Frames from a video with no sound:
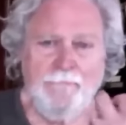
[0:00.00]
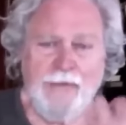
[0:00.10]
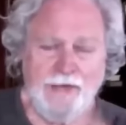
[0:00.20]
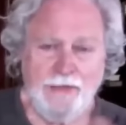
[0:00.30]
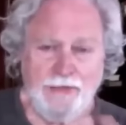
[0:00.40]

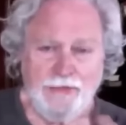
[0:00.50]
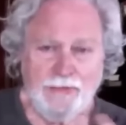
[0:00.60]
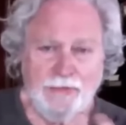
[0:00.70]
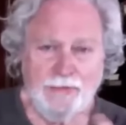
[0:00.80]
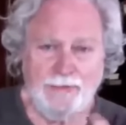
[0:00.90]

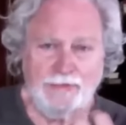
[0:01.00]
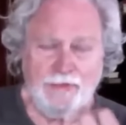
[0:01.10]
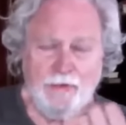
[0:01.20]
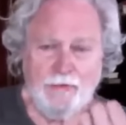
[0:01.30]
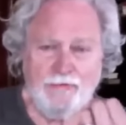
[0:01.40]

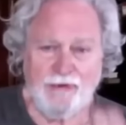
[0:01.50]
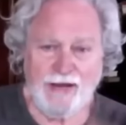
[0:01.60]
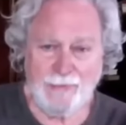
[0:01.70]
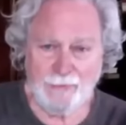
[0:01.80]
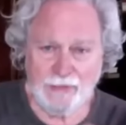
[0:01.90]
manuscripts or
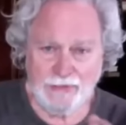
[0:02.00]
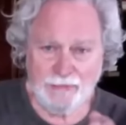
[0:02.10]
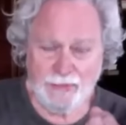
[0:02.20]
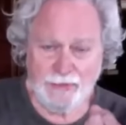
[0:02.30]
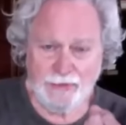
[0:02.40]

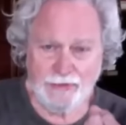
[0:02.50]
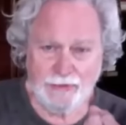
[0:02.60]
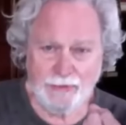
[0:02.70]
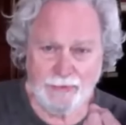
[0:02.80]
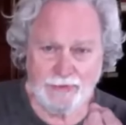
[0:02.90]
fragments of
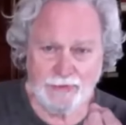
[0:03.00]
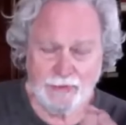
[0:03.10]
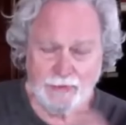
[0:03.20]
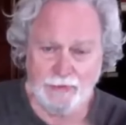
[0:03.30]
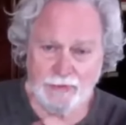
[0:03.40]
manuscripts.